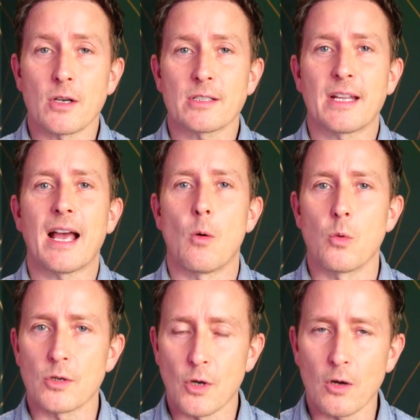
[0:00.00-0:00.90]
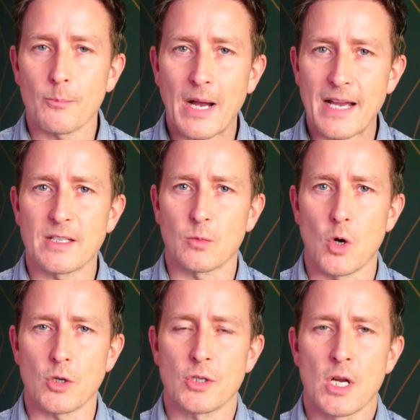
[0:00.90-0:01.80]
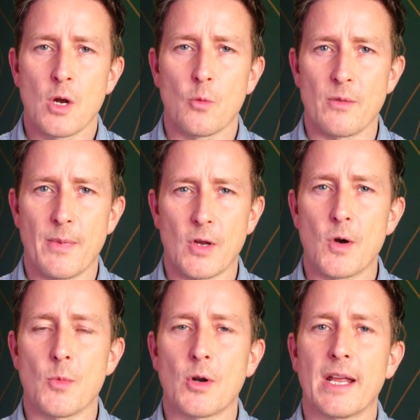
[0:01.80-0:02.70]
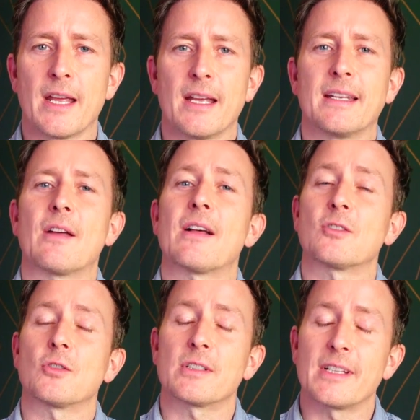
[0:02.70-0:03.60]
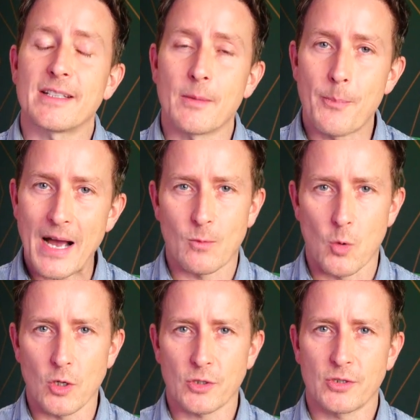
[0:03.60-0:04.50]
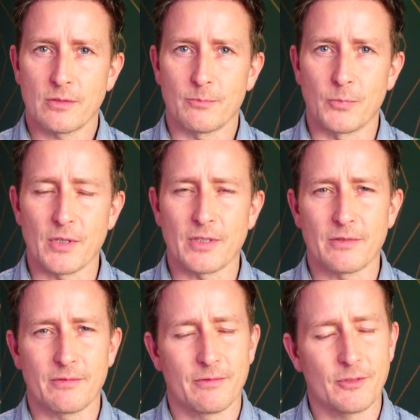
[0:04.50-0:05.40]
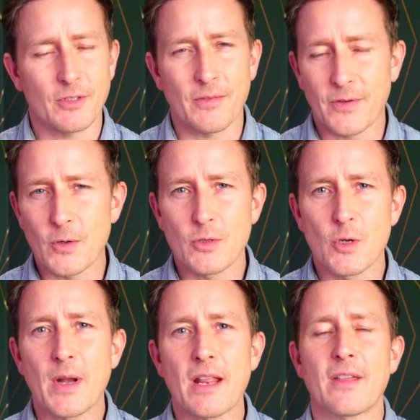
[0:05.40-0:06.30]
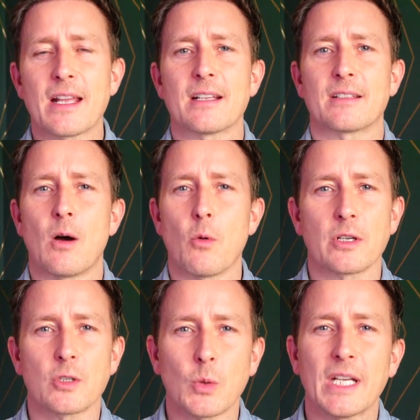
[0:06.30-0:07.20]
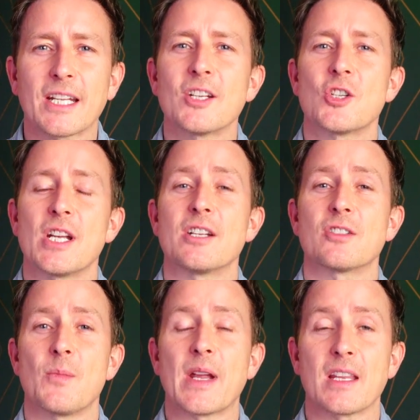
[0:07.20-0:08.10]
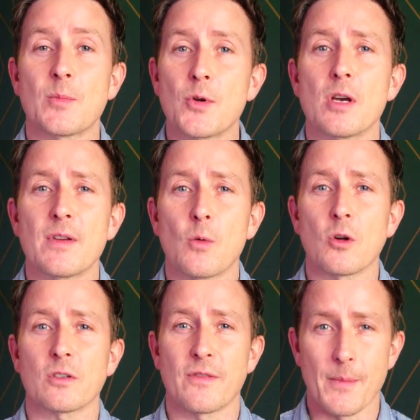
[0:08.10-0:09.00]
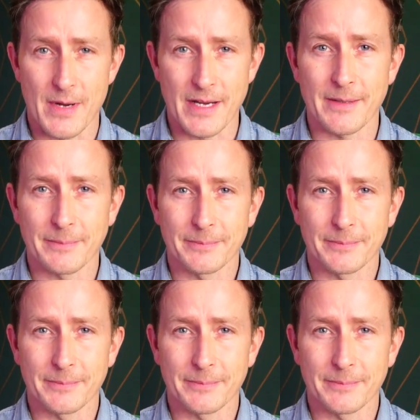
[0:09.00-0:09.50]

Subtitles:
honesty, I would not buy this watch with my own money. Now, that's not to say it's a bad watch, but there's just a few too many things that I want to tweak and change to make it the perfect watch for me.